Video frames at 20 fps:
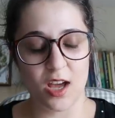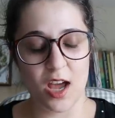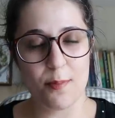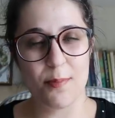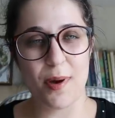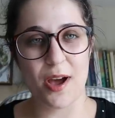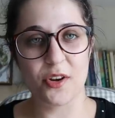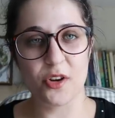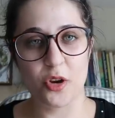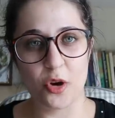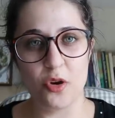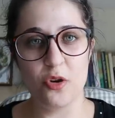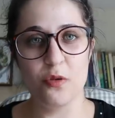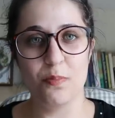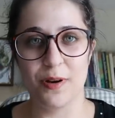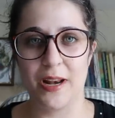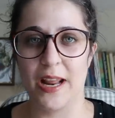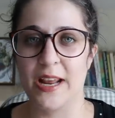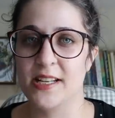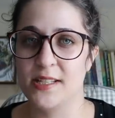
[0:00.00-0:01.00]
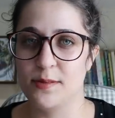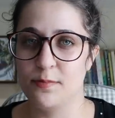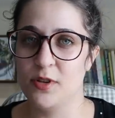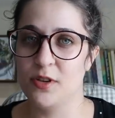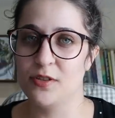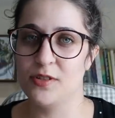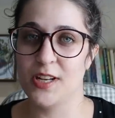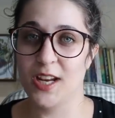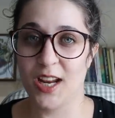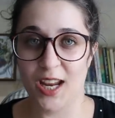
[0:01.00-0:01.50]
about who plays
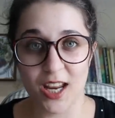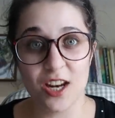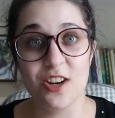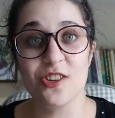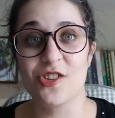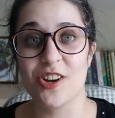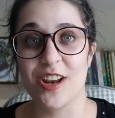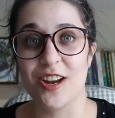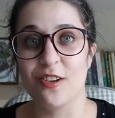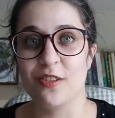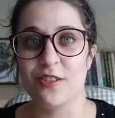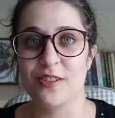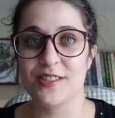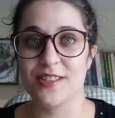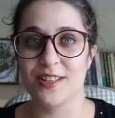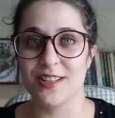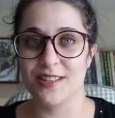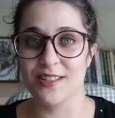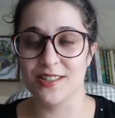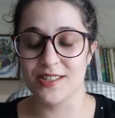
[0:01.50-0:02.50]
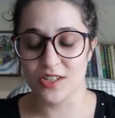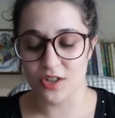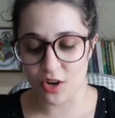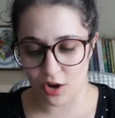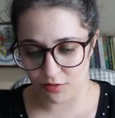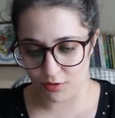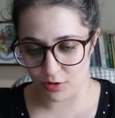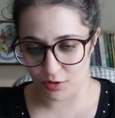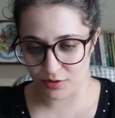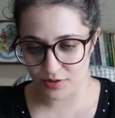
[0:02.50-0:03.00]
music in Jane Austen's
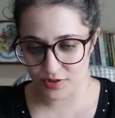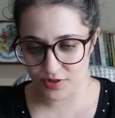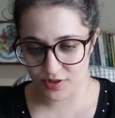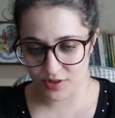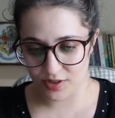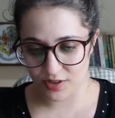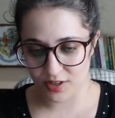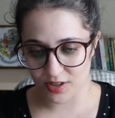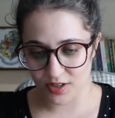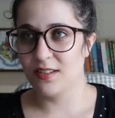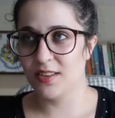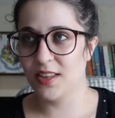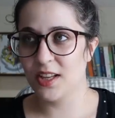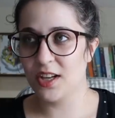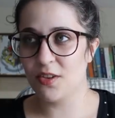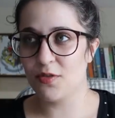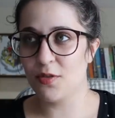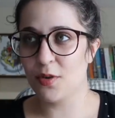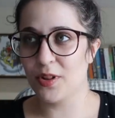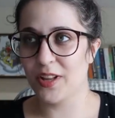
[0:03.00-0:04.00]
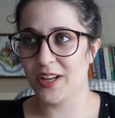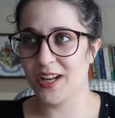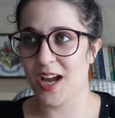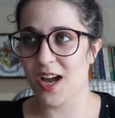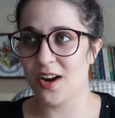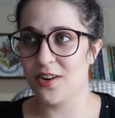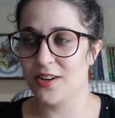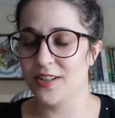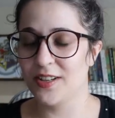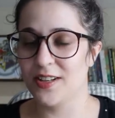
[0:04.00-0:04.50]
novels. Think of all the
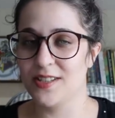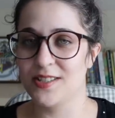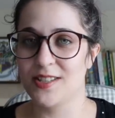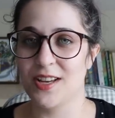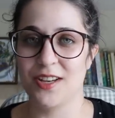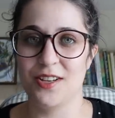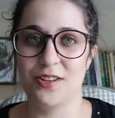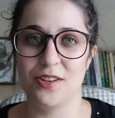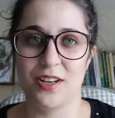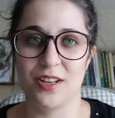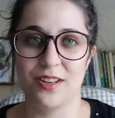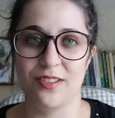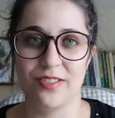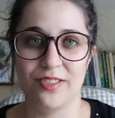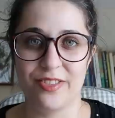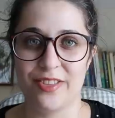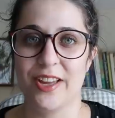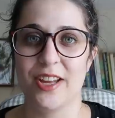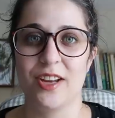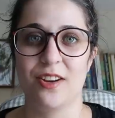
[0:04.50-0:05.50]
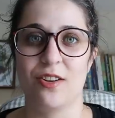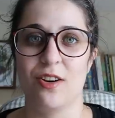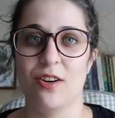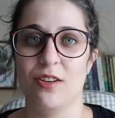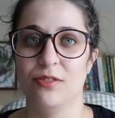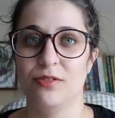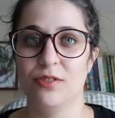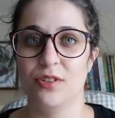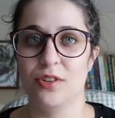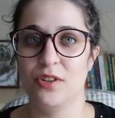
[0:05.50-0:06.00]
characters that you can think
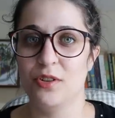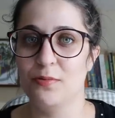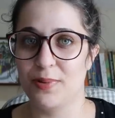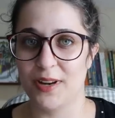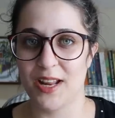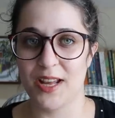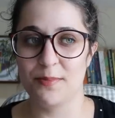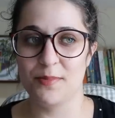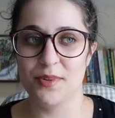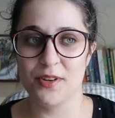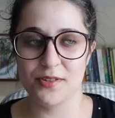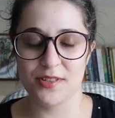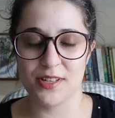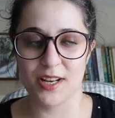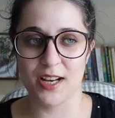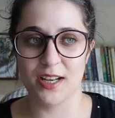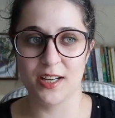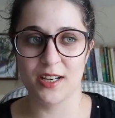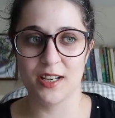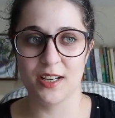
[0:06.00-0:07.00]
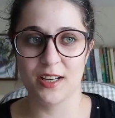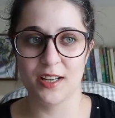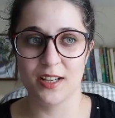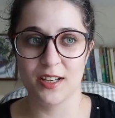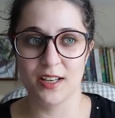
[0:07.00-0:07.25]
of who play music,